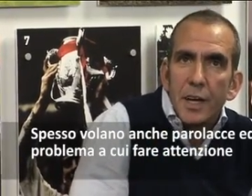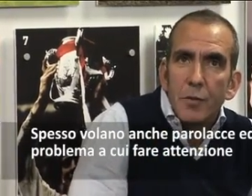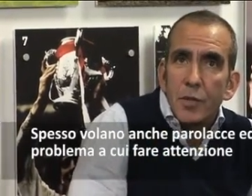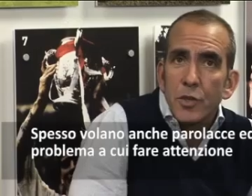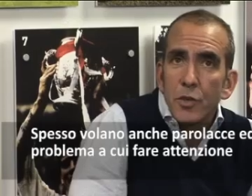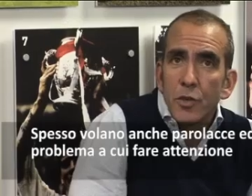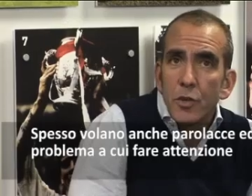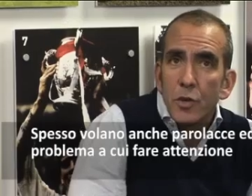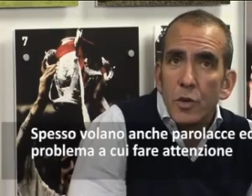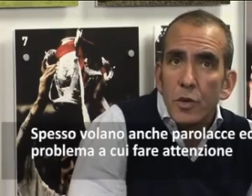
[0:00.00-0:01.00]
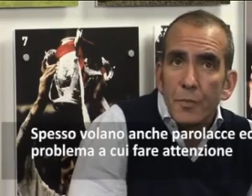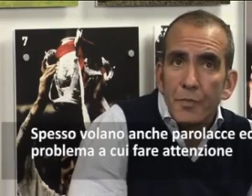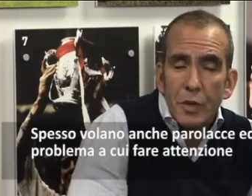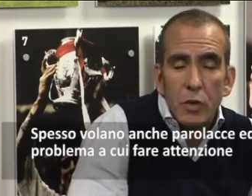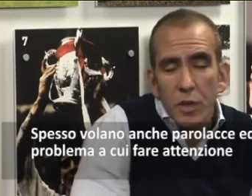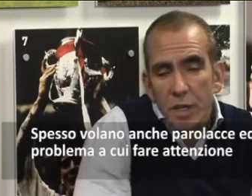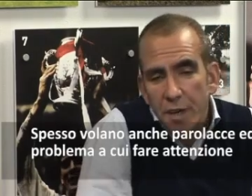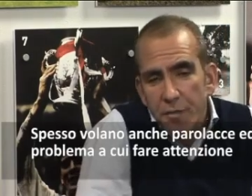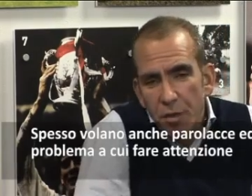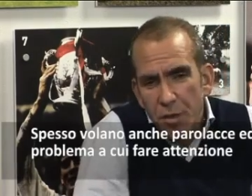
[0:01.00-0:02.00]
uh, we should look
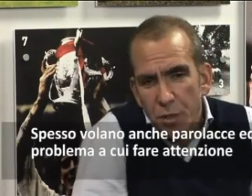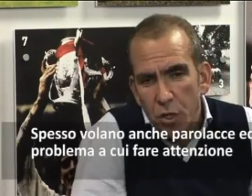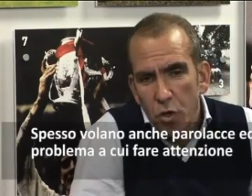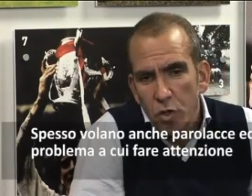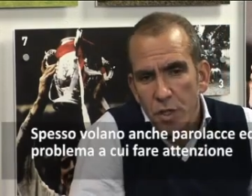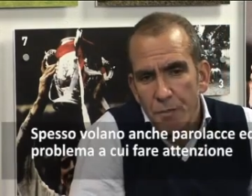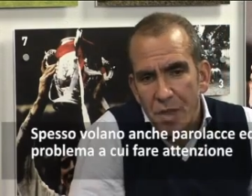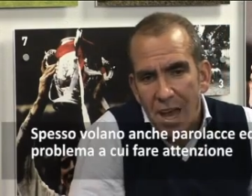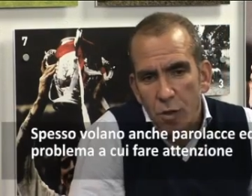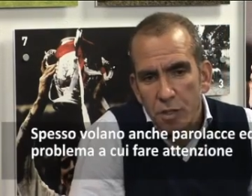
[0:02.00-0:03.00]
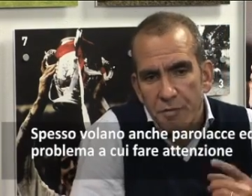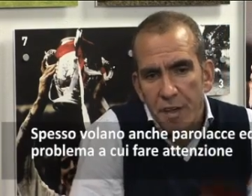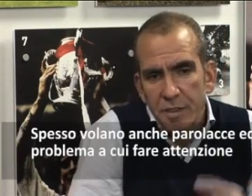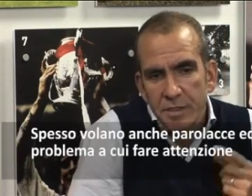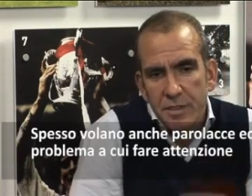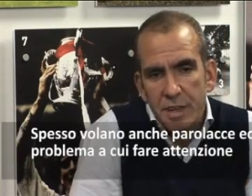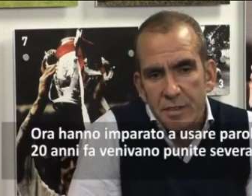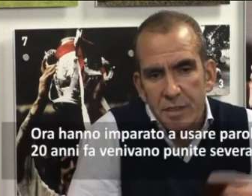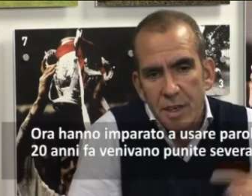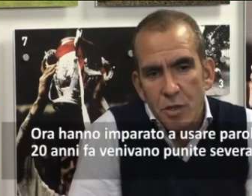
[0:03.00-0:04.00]
carefully, because um, now the fact
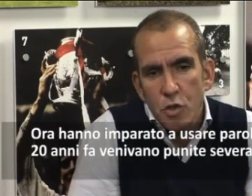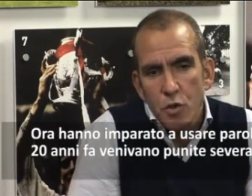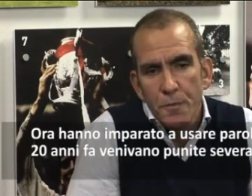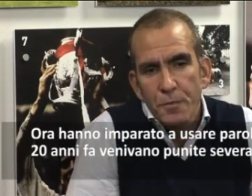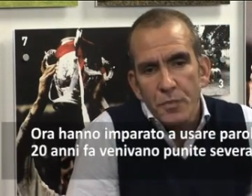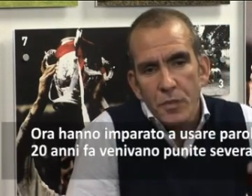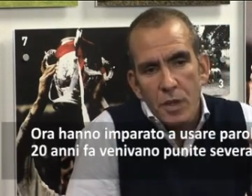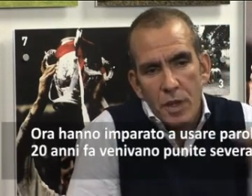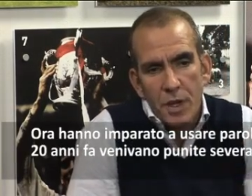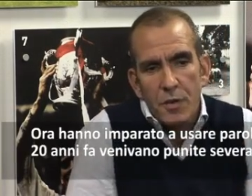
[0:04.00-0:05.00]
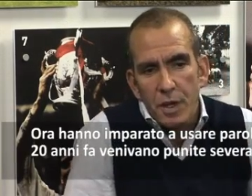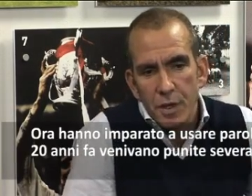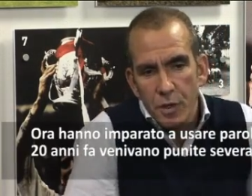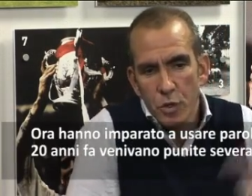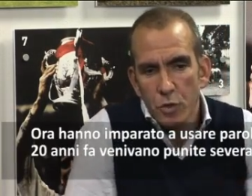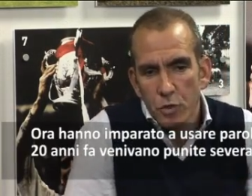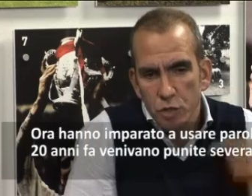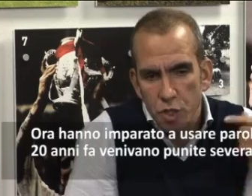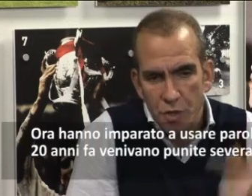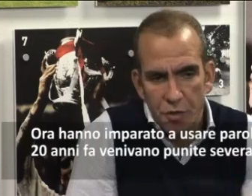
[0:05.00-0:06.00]
that in a new era, new
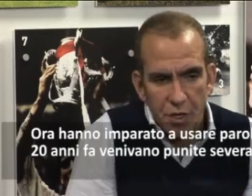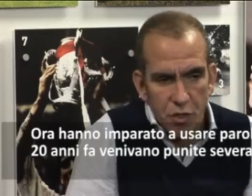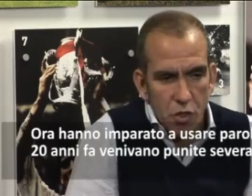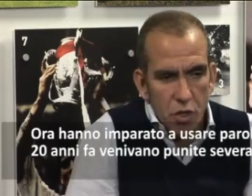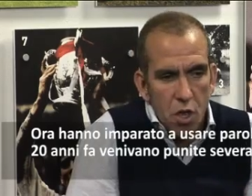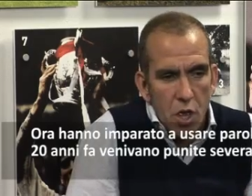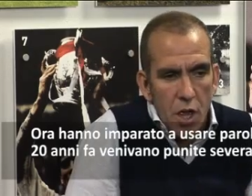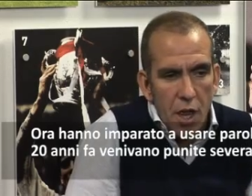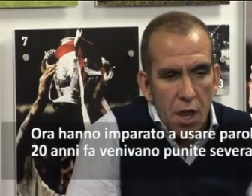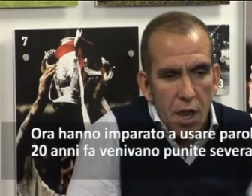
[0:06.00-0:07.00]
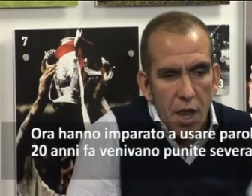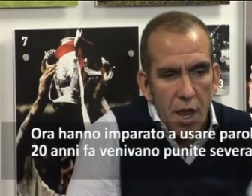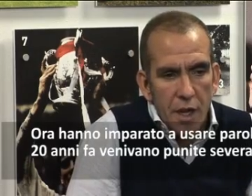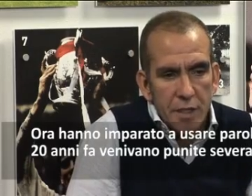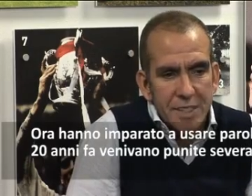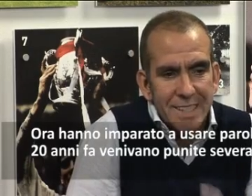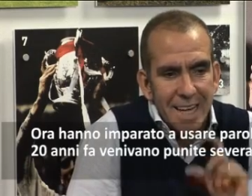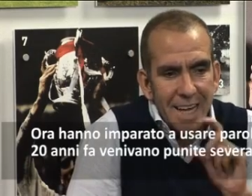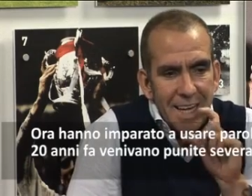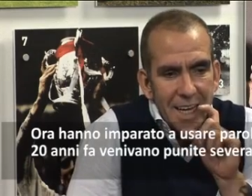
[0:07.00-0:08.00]
generation, uh,
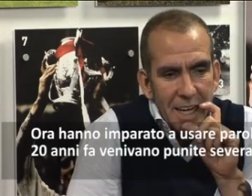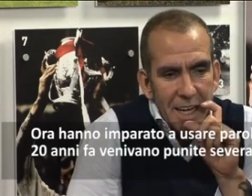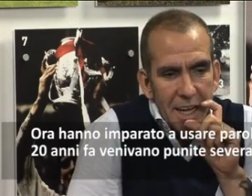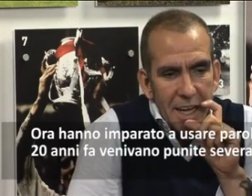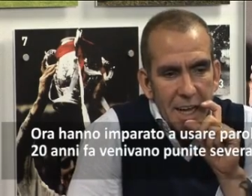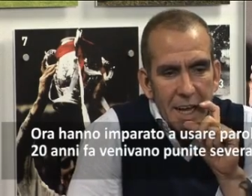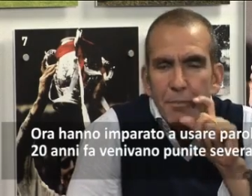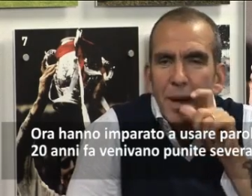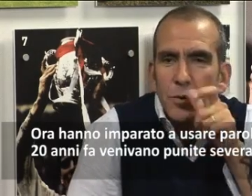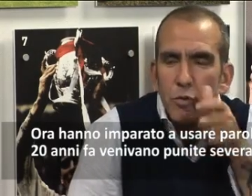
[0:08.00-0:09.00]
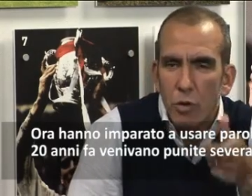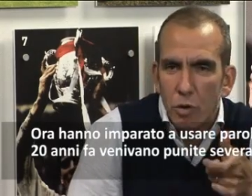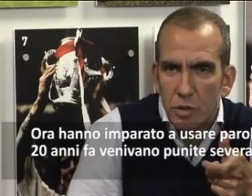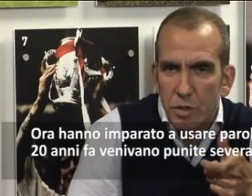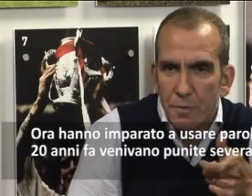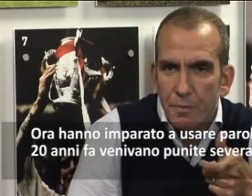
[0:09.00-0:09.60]
say in a bad word